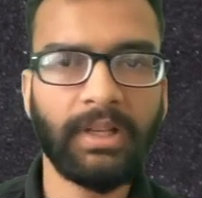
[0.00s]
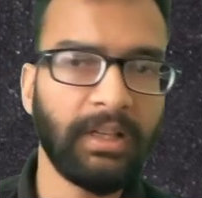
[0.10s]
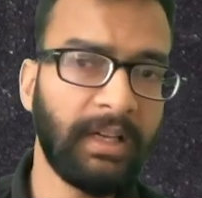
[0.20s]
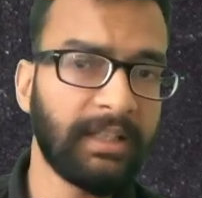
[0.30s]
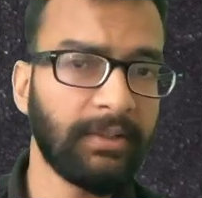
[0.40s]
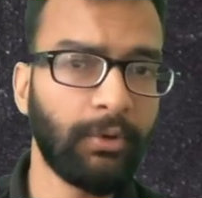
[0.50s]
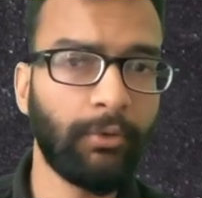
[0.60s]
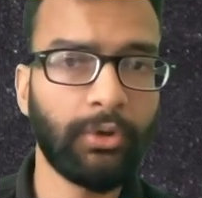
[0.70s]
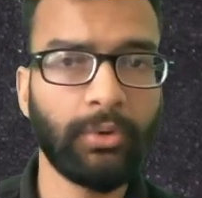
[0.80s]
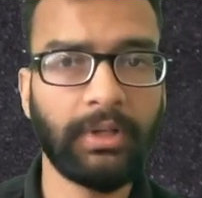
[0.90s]
Let's say we
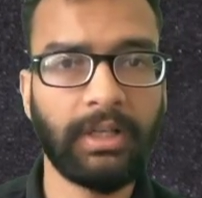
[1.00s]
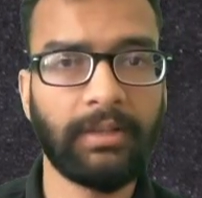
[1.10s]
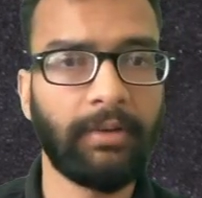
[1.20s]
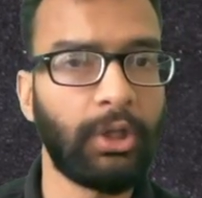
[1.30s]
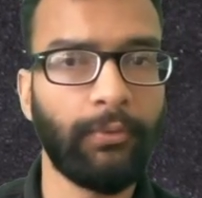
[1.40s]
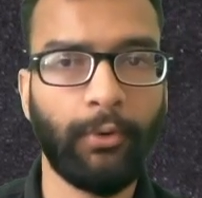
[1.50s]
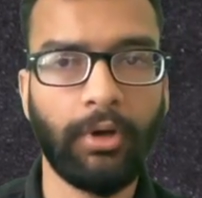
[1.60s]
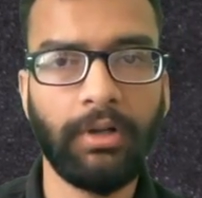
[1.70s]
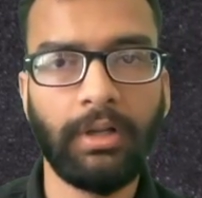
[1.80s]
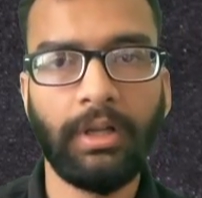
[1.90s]
want to create the value of
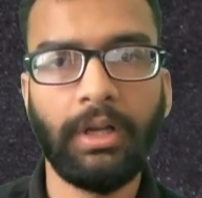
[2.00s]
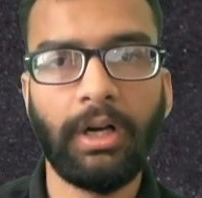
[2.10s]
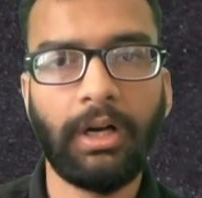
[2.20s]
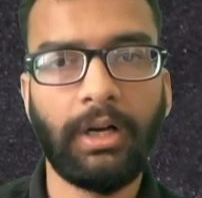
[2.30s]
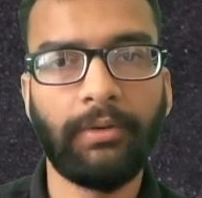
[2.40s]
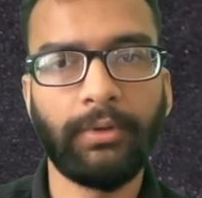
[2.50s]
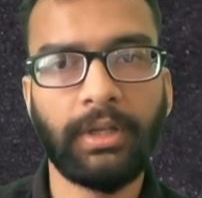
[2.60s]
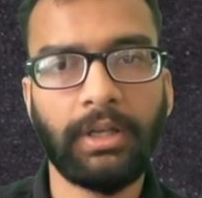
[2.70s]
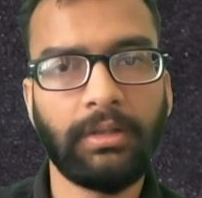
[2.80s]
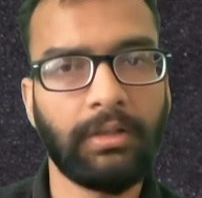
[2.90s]
all. We
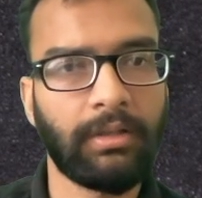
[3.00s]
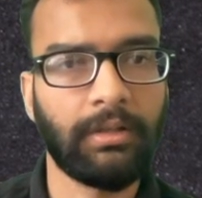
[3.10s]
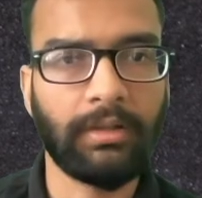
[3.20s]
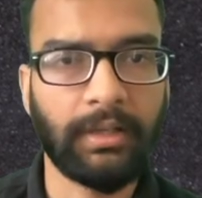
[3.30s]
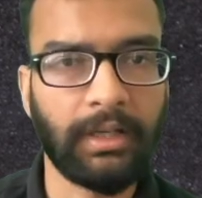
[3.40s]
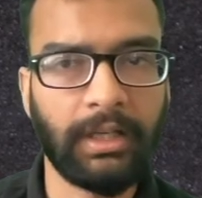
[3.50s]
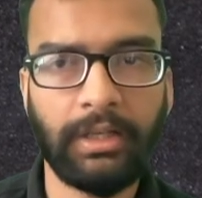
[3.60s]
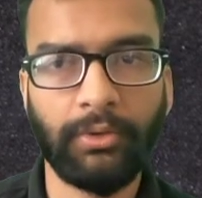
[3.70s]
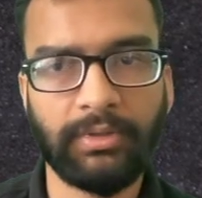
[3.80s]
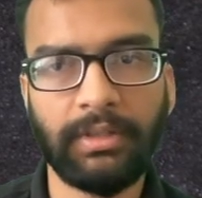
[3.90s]
can create it
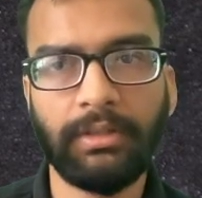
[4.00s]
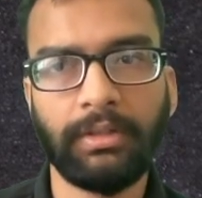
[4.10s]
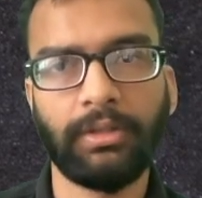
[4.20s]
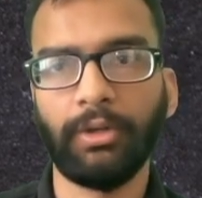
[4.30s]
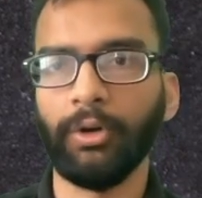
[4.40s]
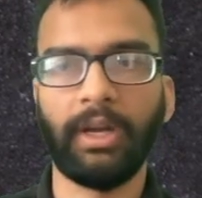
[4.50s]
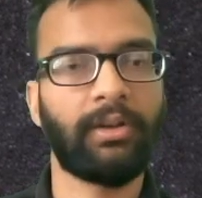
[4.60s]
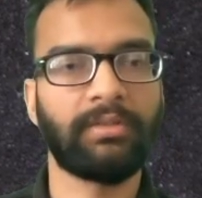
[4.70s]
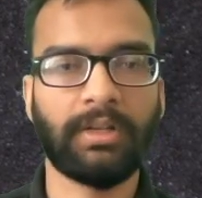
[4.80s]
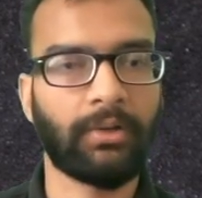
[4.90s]
using all our
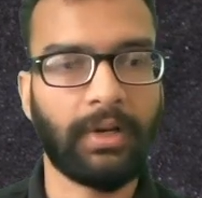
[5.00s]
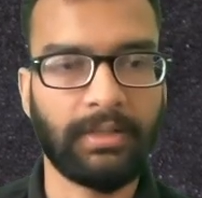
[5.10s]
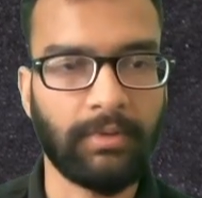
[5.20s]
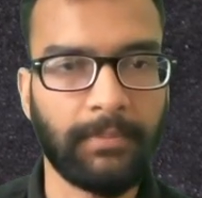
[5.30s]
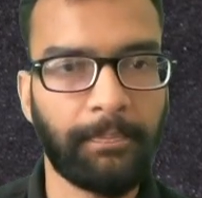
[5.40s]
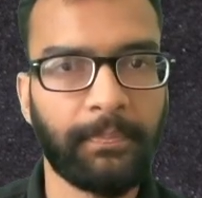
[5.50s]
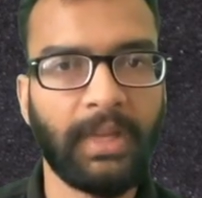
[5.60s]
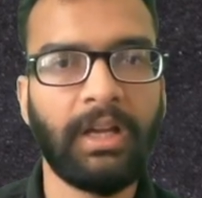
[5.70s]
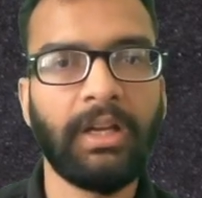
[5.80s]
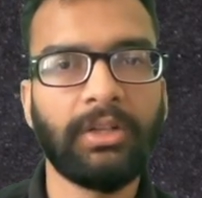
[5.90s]
constructor as well.
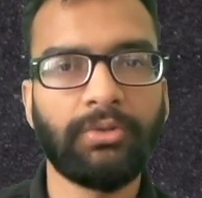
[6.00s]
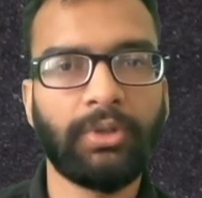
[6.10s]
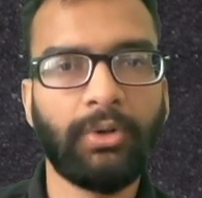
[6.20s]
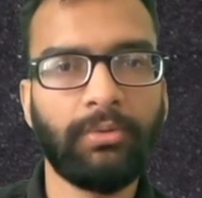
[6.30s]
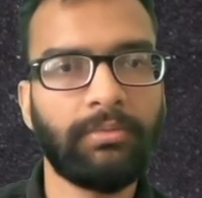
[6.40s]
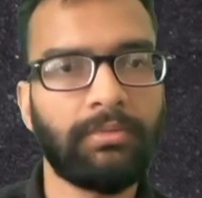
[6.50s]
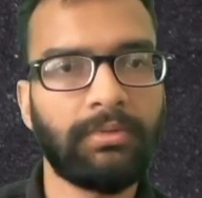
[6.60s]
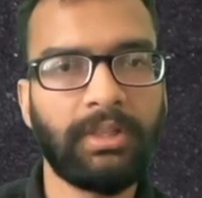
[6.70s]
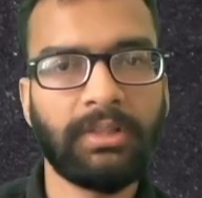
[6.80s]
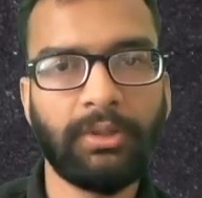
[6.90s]
So now
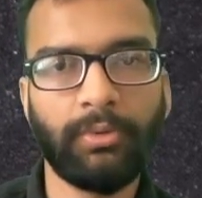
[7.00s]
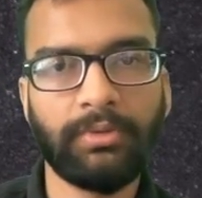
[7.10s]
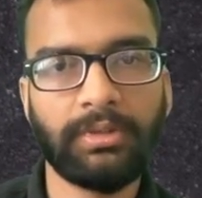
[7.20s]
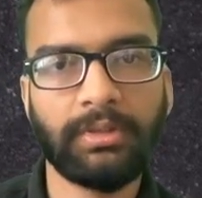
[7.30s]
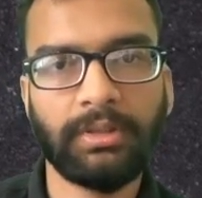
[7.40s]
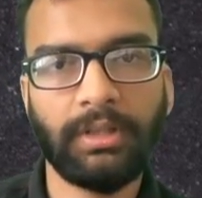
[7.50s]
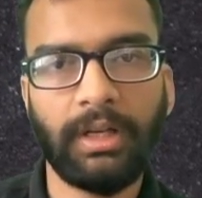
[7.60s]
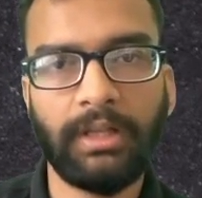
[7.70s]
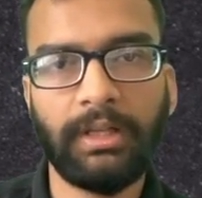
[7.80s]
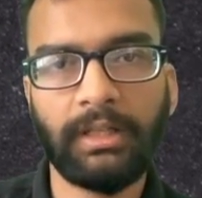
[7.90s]
this looks
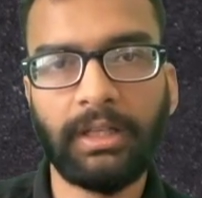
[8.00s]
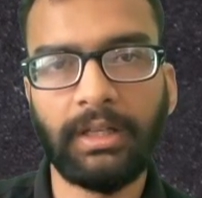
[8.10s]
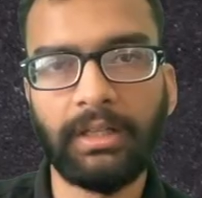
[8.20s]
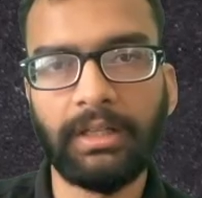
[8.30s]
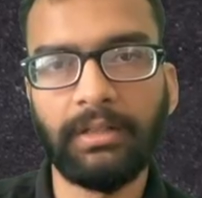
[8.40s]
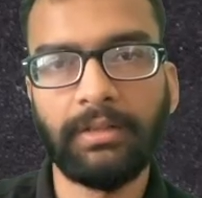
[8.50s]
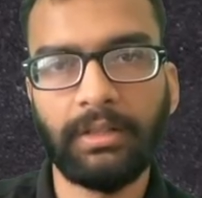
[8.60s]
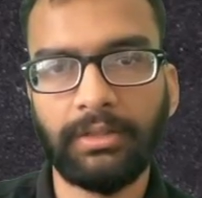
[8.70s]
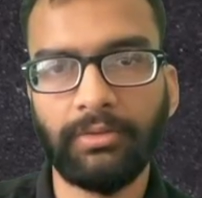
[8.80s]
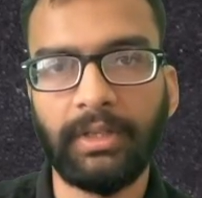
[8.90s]
a little ugly.
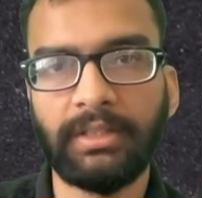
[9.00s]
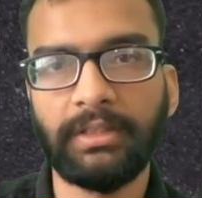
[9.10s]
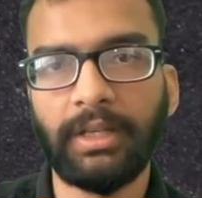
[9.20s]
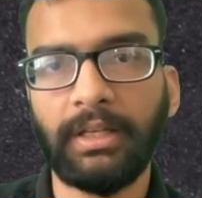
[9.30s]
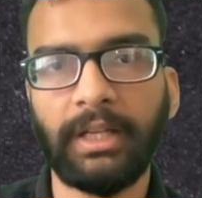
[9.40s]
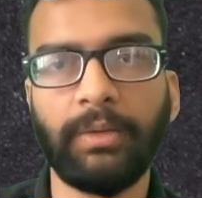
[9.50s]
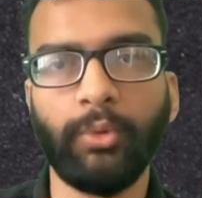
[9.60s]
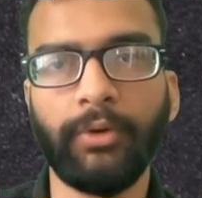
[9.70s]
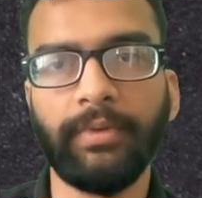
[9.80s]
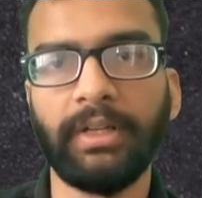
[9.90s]
So let's say there are 10
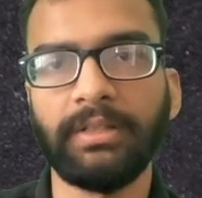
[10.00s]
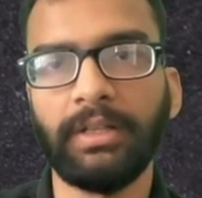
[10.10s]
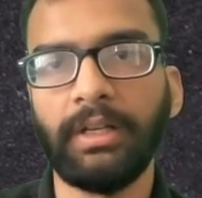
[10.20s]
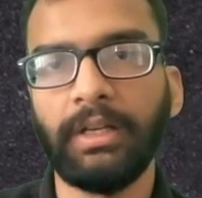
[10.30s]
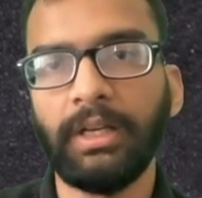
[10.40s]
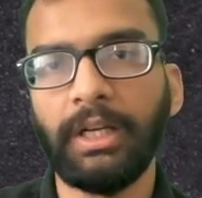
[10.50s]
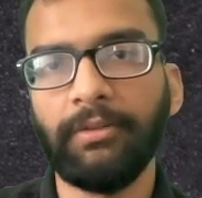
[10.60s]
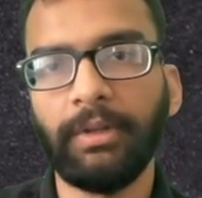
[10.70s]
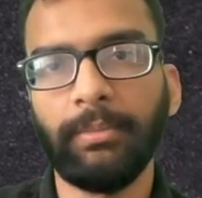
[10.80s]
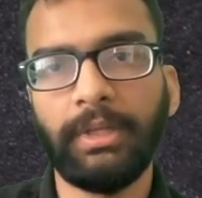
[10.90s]
more fields. It
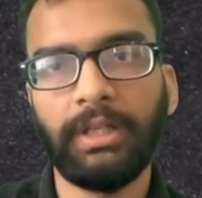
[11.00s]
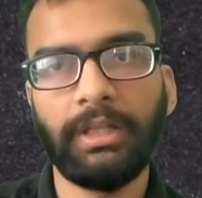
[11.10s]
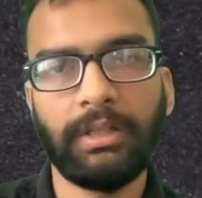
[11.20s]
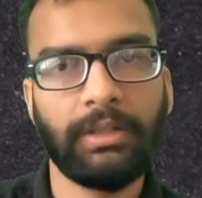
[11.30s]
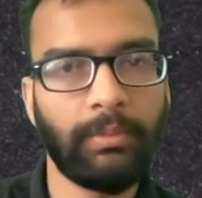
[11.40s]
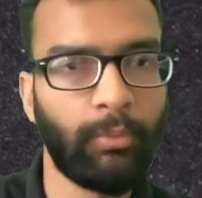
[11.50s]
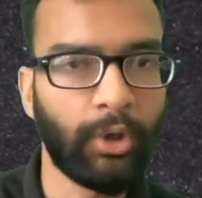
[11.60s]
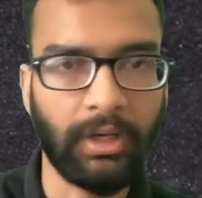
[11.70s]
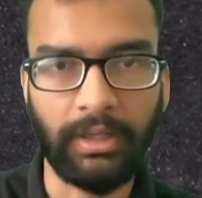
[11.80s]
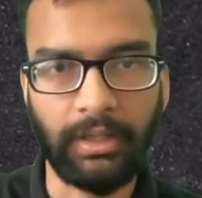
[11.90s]
will be more
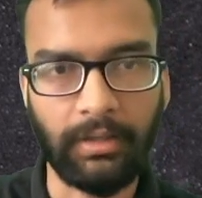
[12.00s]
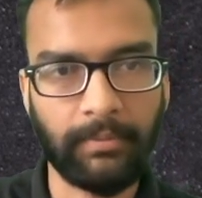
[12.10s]
uglier.